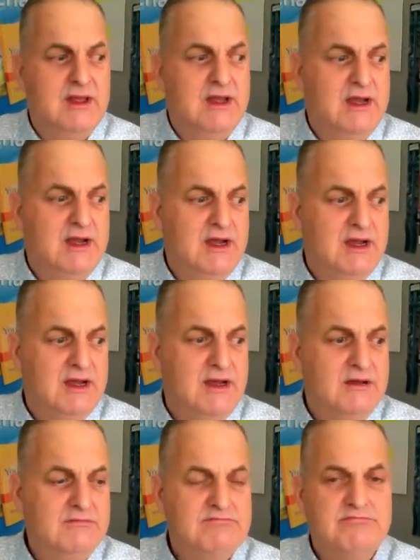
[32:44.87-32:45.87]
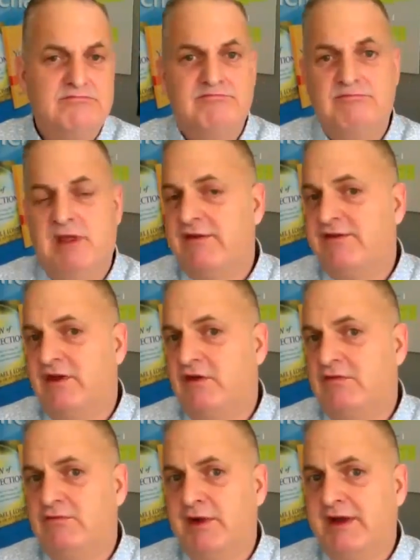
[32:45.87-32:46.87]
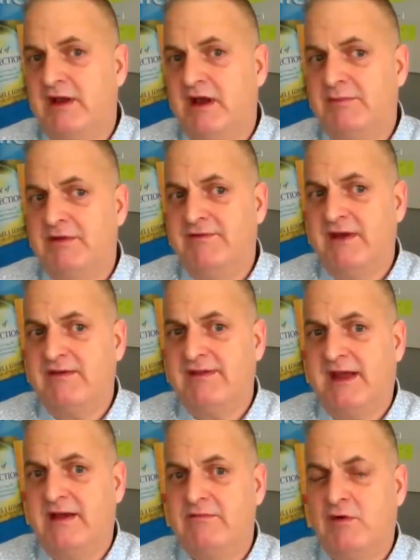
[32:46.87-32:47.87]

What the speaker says: let us know. We can help you fix that.